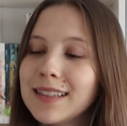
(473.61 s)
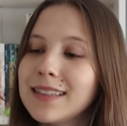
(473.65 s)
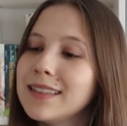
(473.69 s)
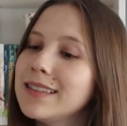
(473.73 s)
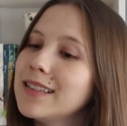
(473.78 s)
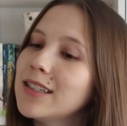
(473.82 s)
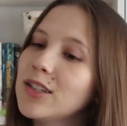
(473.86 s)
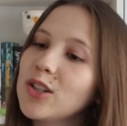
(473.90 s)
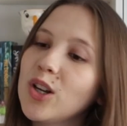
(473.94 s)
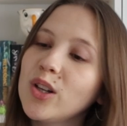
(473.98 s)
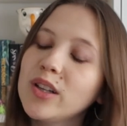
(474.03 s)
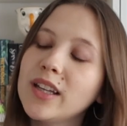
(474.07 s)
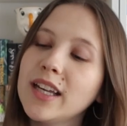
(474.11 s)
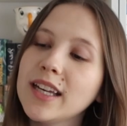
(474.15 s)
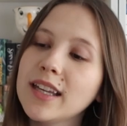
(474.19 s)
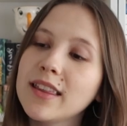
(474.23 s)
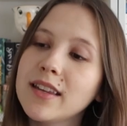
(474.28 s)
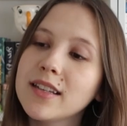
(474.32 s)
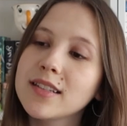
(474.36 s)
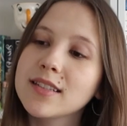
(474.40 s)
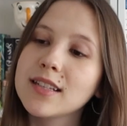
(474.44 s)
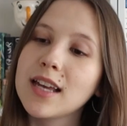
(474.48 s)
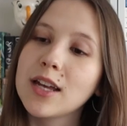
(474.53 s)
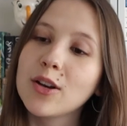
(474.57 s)
Did not like
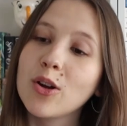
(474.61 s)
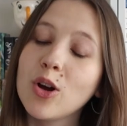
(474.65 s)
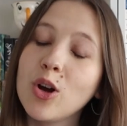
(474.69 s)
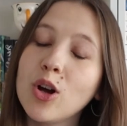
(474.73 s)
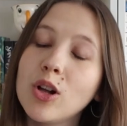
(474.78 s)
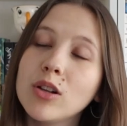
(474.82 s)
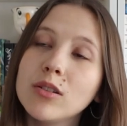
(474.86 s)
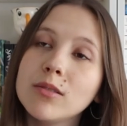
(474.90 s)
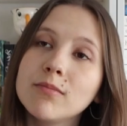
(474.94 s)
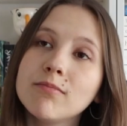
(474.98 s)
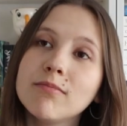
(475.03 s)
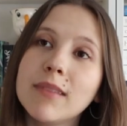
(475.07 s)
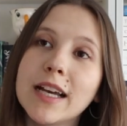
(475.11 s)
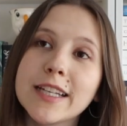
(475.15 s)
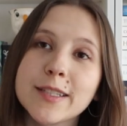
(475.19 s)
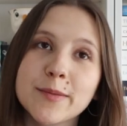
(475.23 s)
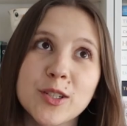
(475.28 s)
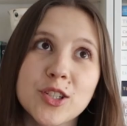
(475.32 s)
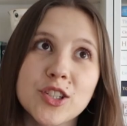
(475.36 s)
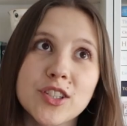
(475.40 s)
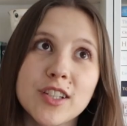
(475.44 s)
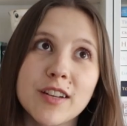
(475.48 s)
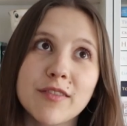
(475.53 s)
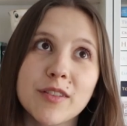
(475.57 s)
this at all, as
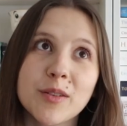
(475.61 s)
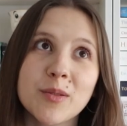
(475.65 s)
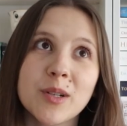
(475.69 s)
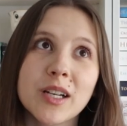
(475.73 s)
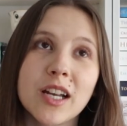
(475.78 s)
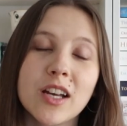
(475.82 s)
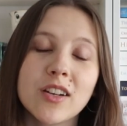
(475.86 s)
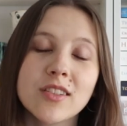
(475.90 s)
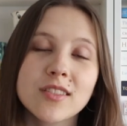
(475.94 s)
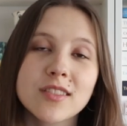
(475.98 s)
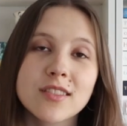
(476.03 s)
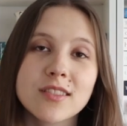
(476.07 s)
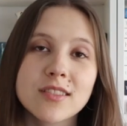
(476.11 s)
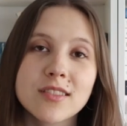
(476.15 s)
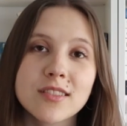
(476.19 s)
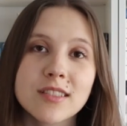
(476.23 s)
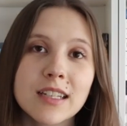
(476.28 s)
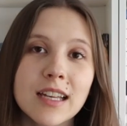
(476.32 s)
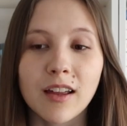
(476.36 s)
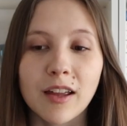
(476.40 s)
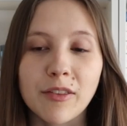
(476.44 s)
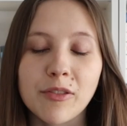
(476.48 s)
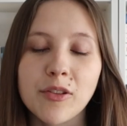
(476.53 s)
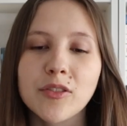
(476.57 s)
much as everyone else.
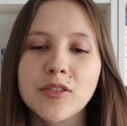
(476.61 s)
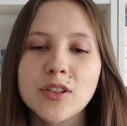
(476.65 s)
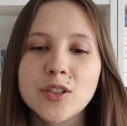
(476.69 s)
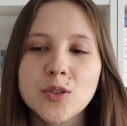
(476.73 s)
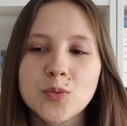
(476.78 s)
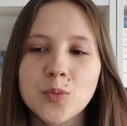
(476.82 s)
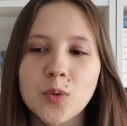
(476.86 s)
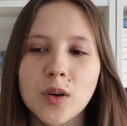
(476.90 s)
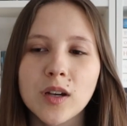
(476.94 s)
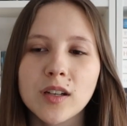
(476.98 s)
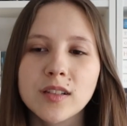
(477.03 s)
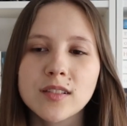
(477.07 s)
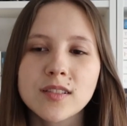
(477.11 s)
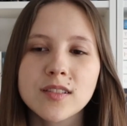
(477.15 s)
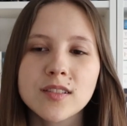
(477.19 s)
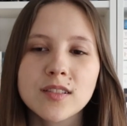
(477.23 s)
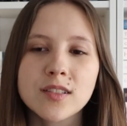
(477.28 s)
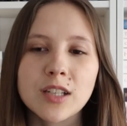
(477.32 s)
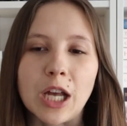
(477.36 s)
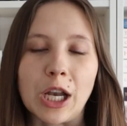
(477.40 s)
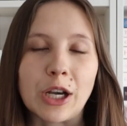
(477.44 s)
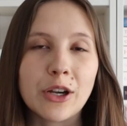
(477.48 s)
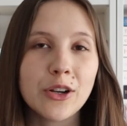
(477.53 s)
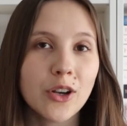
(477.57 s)
I thought this
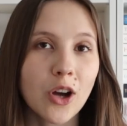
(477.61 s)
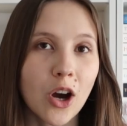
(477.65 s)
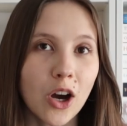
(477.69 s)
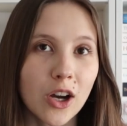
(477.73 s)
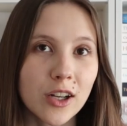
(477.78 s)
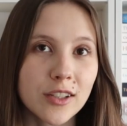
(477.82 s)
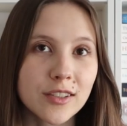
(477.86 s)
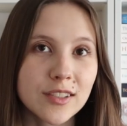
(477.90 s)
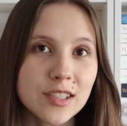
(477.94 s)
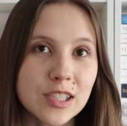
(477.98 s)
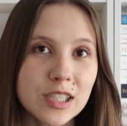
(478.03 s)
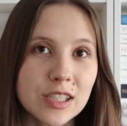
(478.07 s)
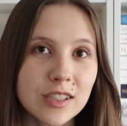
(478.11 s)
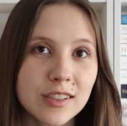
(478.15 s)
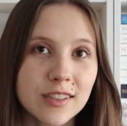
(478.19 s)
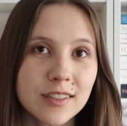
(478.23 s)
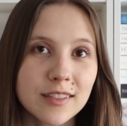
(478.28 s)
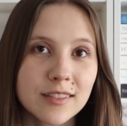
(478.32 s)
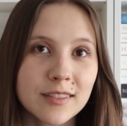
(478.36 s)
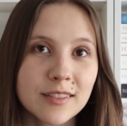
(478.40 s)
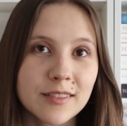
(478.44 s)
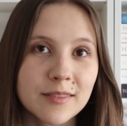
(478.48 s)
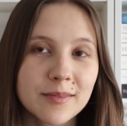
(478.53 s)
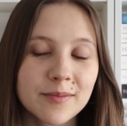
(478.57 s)
was not
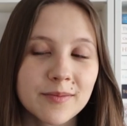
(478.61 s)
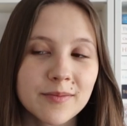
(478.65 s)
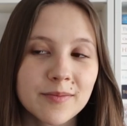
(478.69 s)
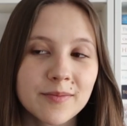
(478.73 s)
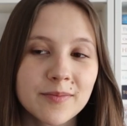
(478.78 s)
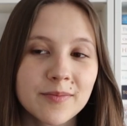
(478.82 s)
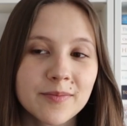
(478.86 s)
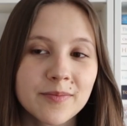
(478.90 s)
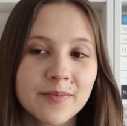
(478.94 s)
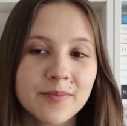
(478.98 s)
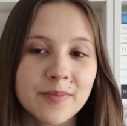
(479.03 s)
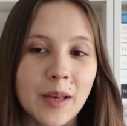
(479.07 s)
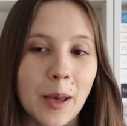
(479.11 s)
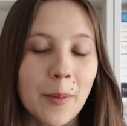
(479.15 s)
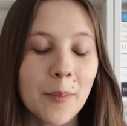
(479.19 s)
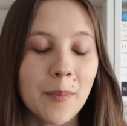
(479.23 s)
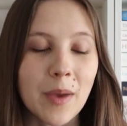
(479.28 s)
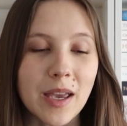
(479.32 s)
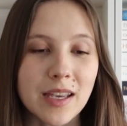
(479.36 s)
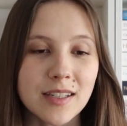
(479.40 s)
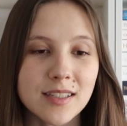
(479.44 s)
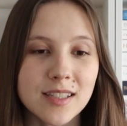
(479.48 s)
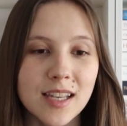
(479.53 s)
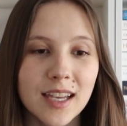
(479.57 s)

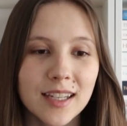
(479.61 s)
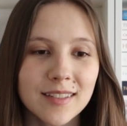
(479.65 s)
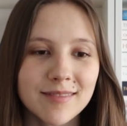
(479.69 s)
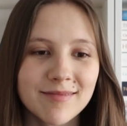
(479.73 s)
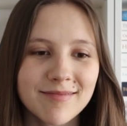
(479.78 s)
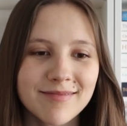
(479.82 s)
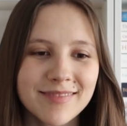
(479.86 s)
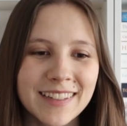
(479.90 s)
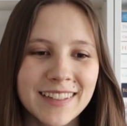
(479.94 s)
amazing.